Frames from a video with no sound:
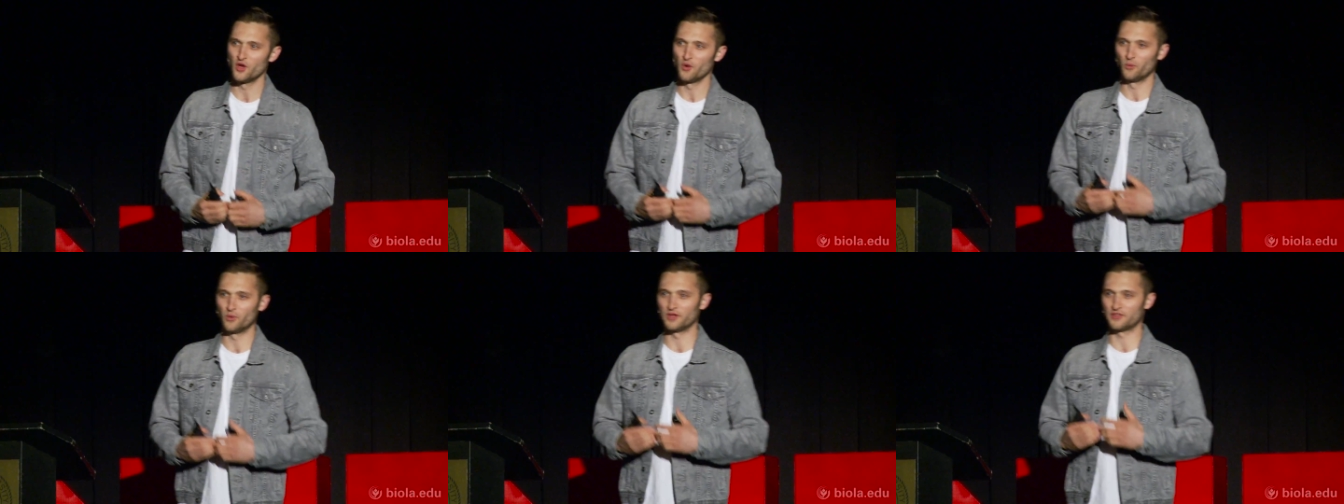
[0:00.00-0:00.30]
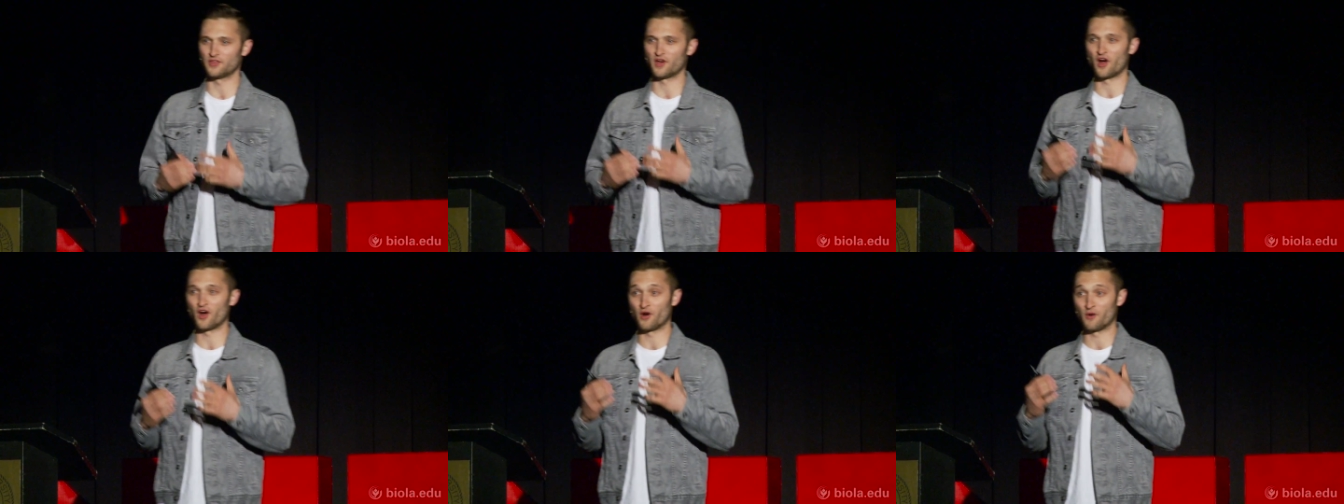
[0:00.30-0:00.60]

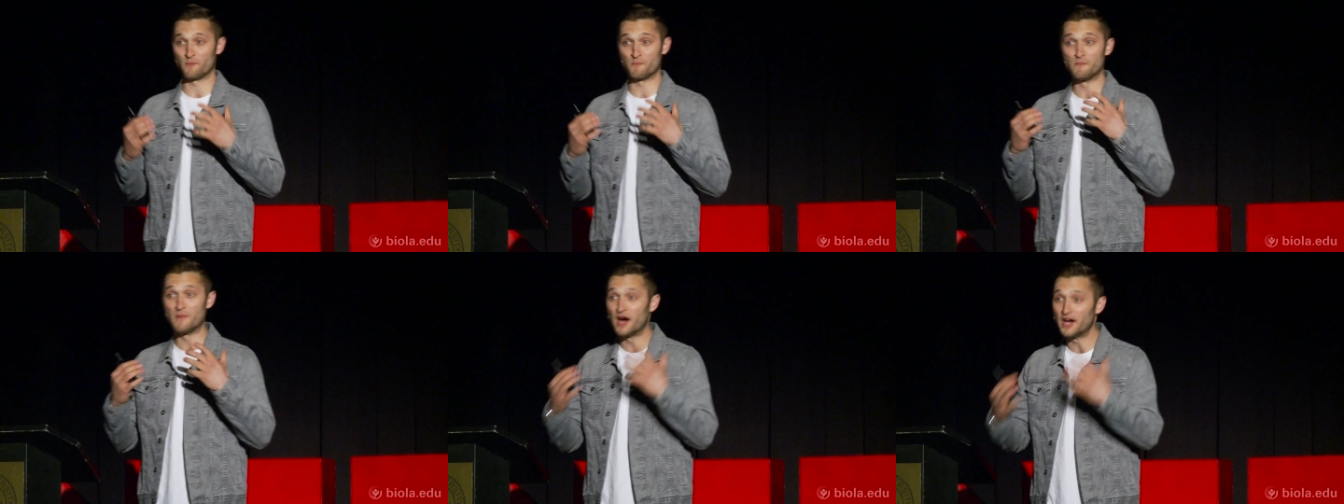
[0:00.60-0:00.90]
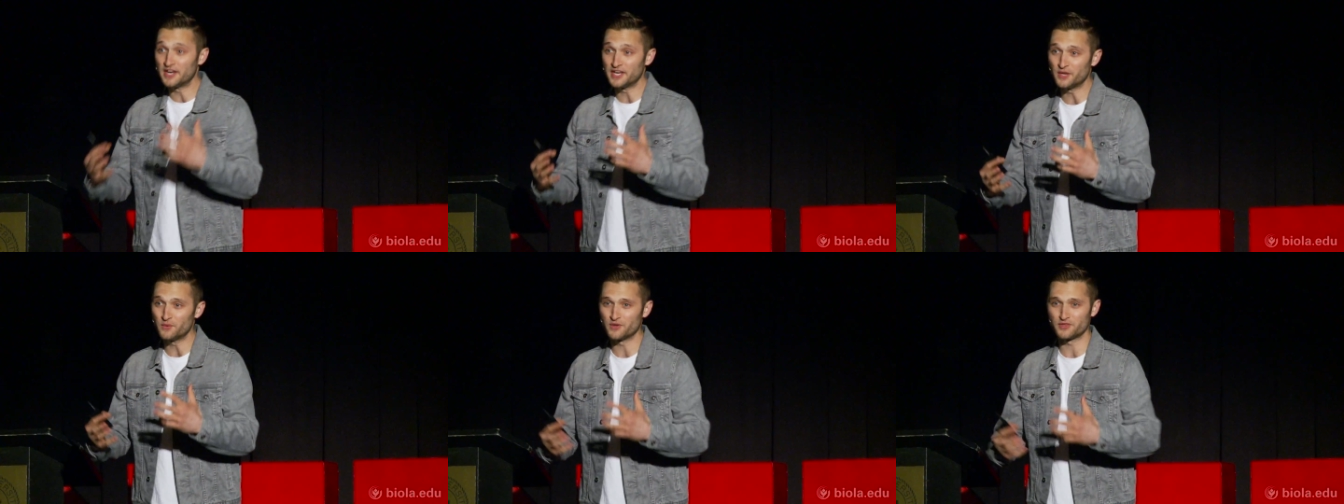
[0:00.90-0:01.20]
with our
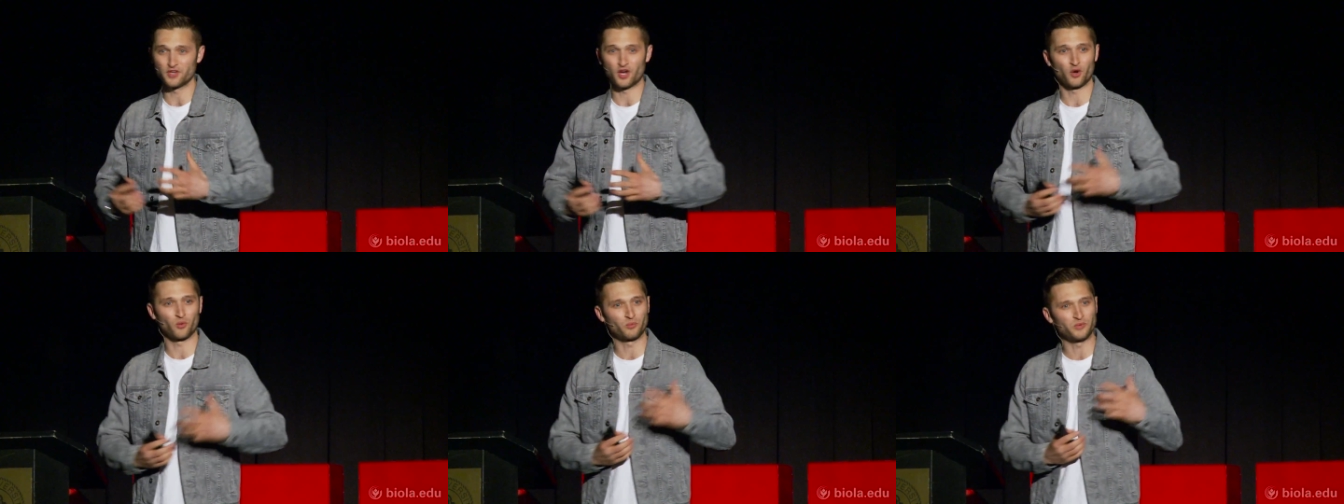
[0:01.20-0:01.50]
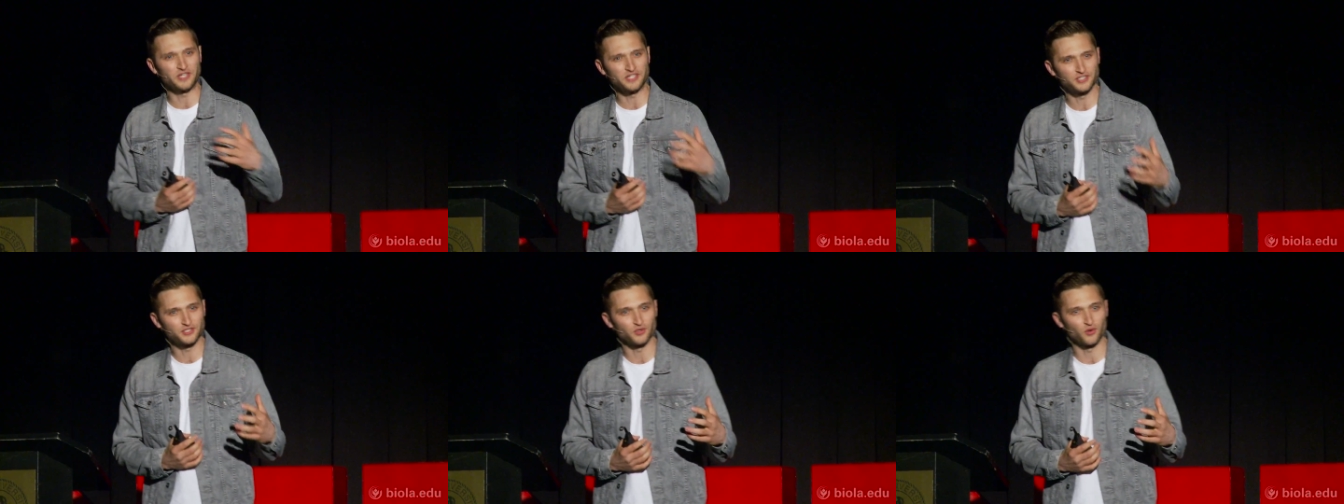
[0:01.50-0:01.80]
money, with our
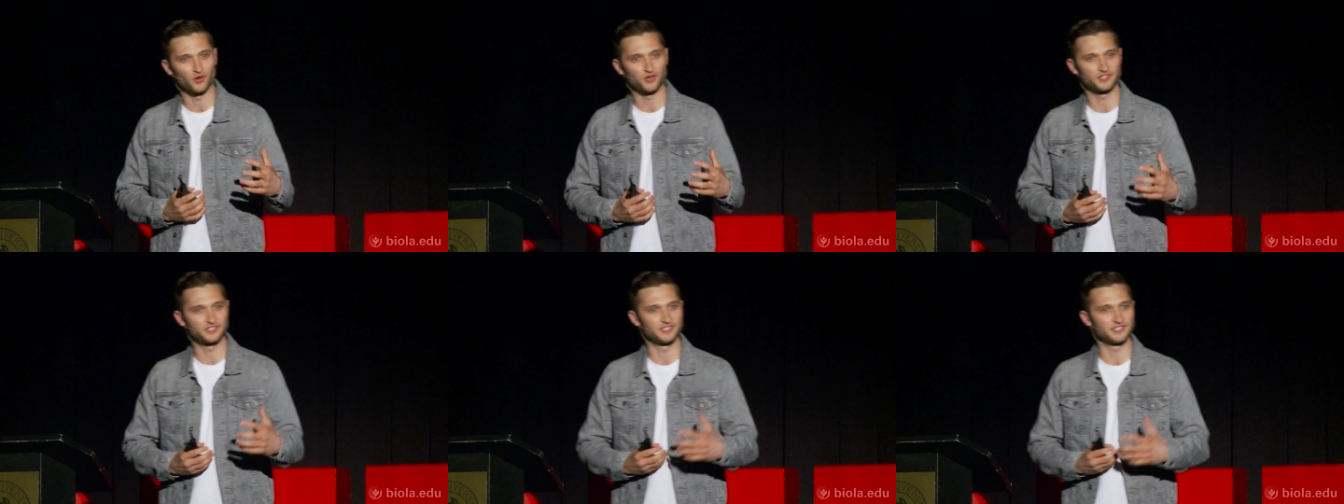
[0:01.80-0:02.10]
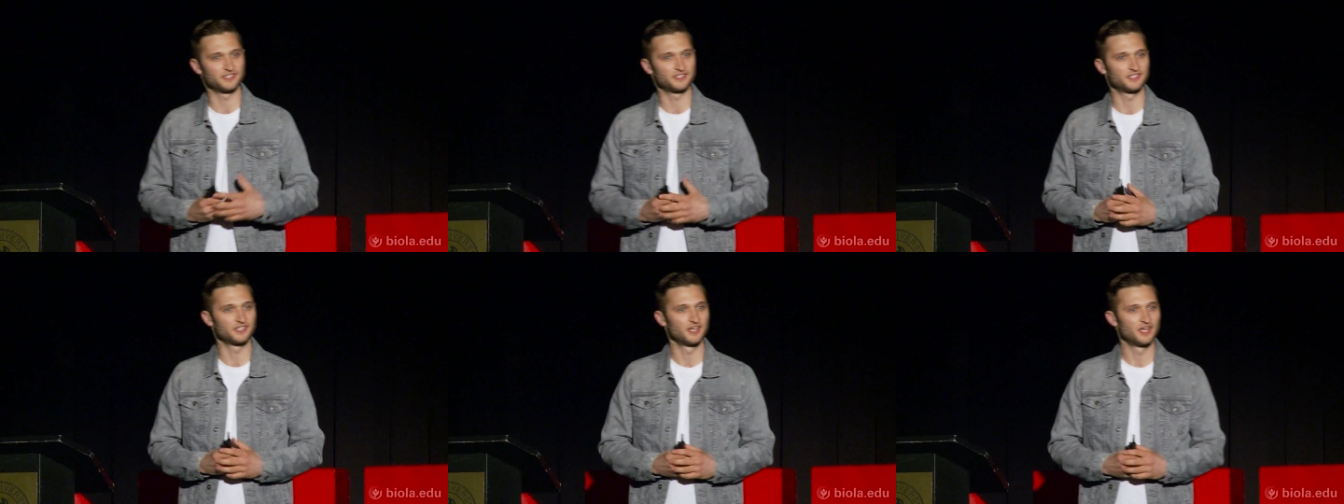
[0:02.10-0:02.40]

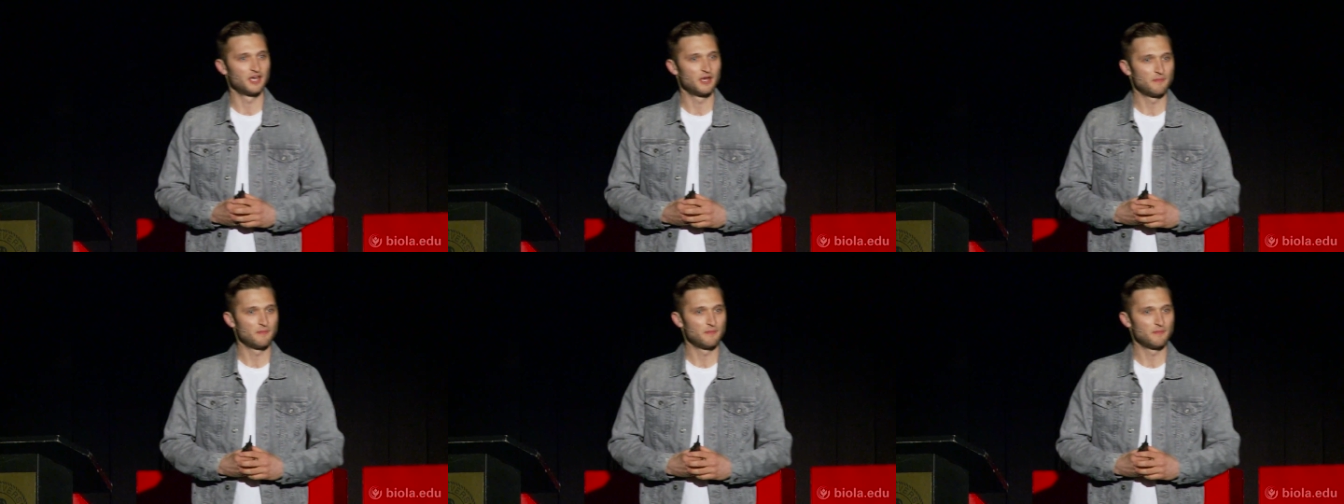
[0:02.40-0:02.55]
resources.